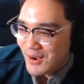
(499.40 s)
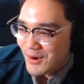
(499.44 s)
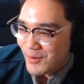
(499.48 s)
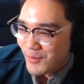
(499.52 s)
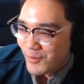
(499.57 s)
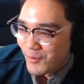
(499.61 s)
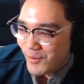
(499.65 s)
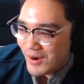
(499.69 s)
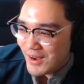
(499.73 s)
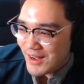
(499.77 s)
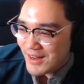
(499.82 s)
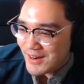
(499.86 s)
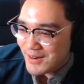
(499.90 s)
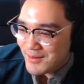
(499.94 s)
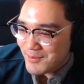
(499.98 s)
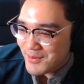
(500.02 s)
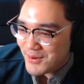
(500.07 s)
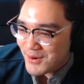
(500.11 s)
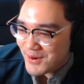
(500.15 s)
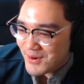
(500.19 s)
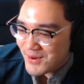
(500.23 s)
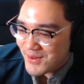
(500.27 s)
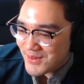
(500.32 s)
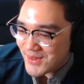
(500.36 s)
One
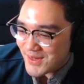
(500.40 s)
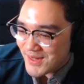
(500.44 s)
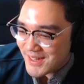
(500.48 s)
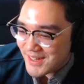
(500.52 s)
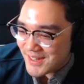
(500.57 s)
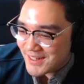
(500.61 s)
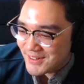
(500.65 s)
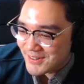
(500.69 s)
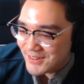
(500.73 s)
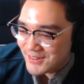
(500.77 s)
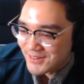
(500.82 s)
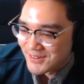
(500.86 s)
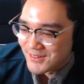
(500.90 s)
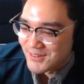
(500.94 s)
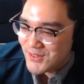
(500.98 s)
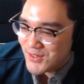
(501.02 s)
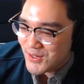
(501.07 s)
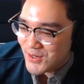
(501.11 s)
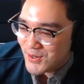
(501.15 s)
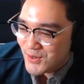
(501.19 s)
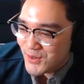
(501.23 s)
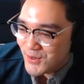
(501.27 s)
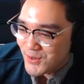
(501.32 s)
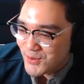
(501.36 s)
more thing,
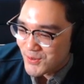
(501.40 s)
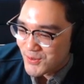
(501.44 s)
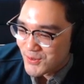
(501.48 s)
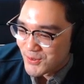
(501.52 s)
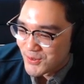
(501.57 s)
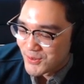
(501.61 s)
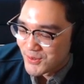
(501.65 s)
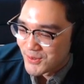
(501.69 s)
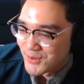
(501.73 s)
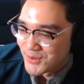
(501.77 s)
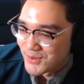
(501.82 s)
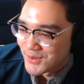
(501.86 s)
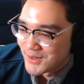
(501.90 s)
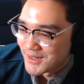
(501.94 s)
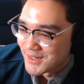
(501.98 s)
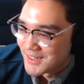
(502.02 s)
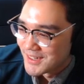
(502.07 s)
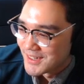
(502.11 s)
Tohru.